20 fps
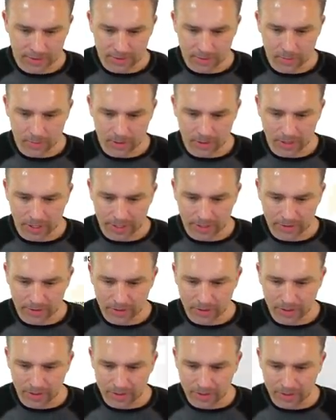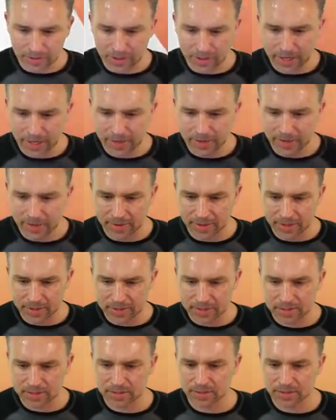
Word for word: But like, look, like this,